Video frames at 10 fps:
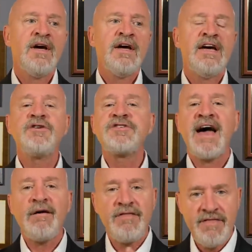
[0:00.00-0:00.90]
Here's
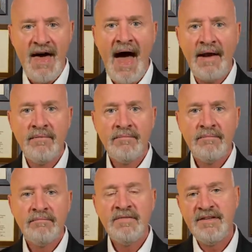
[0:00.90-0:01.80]
how that
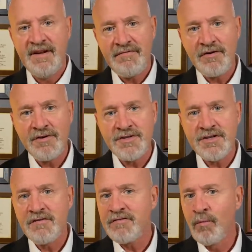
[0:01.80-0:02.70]

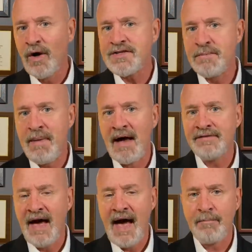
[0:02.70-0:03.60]
differs from what's about
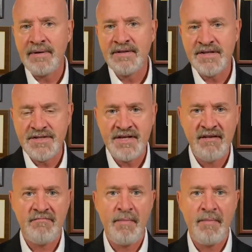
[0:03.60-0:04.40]
to happen to Steve